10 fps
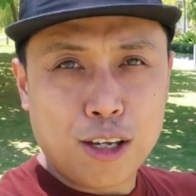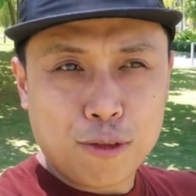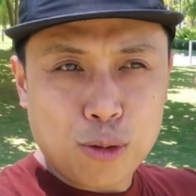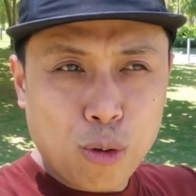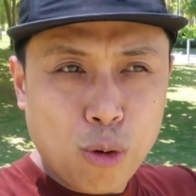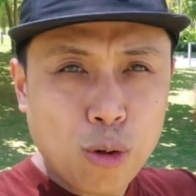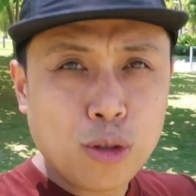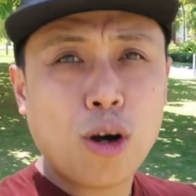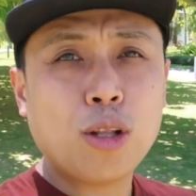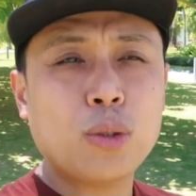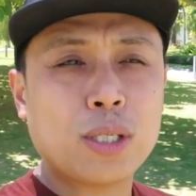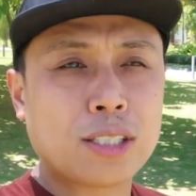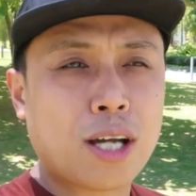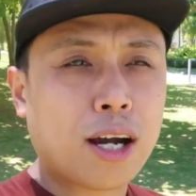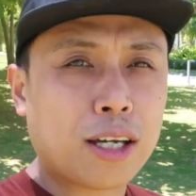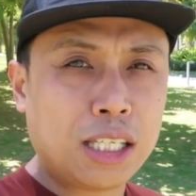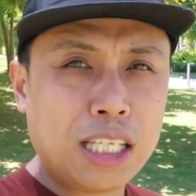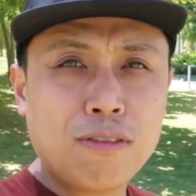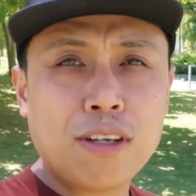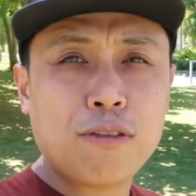if you hold on to a stock,
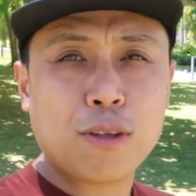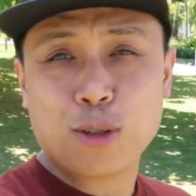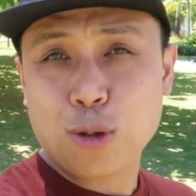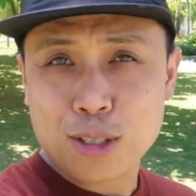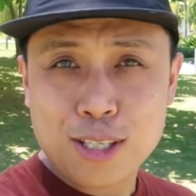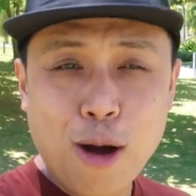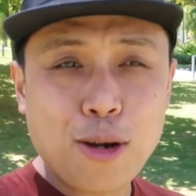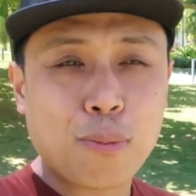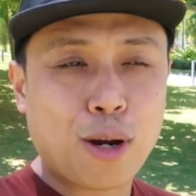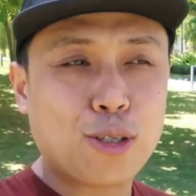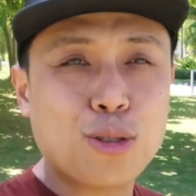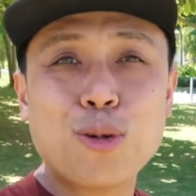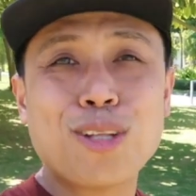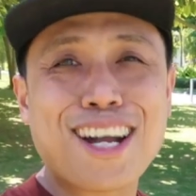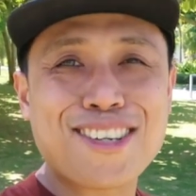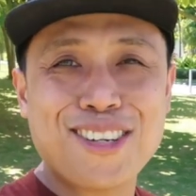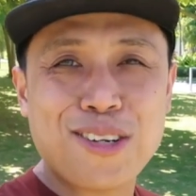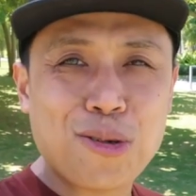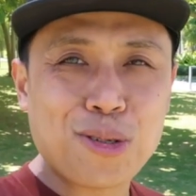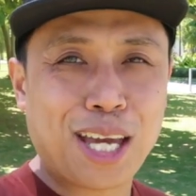even if it goes down in price, you don't actually
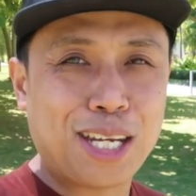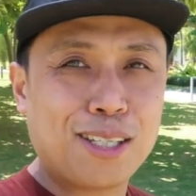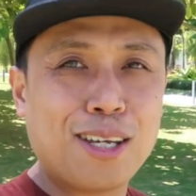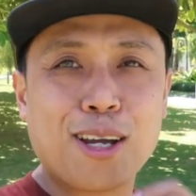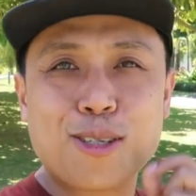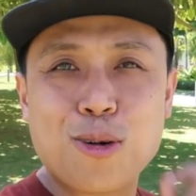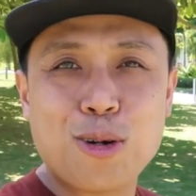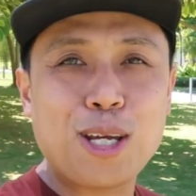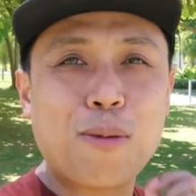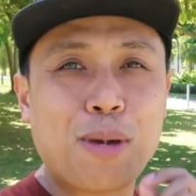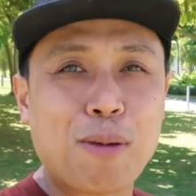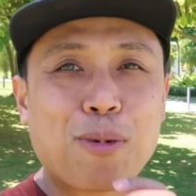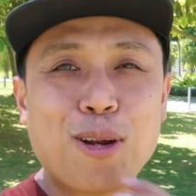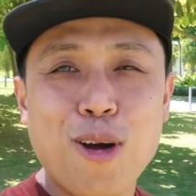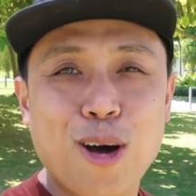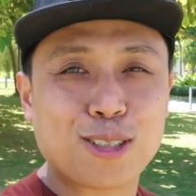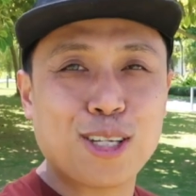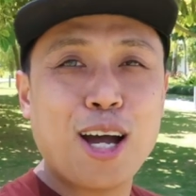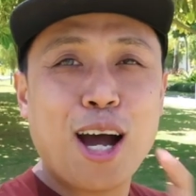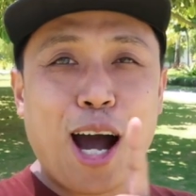lose anything. It's only a paper loss.